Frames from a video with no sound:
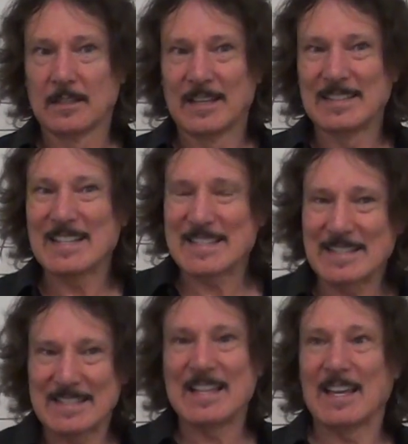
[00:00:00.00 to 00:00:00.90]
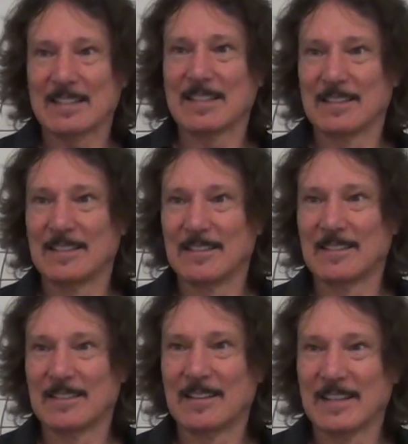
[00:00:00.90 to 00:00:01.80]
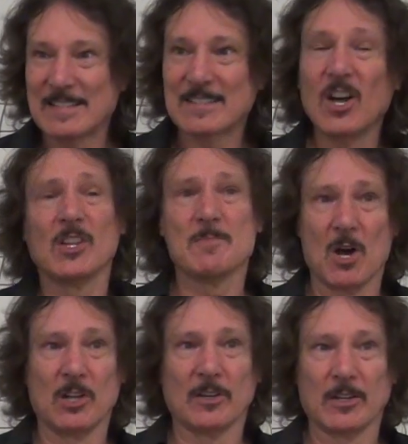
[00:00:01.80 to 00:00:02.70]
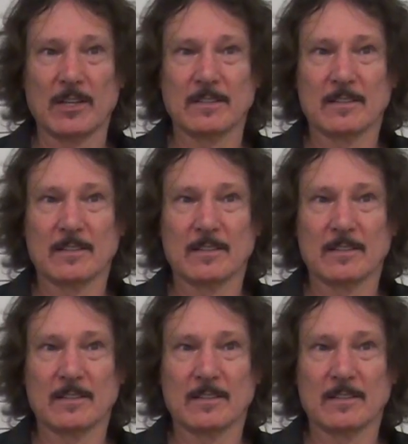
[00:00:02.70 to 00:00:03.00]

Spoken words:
And that's a set. It's not a monoid.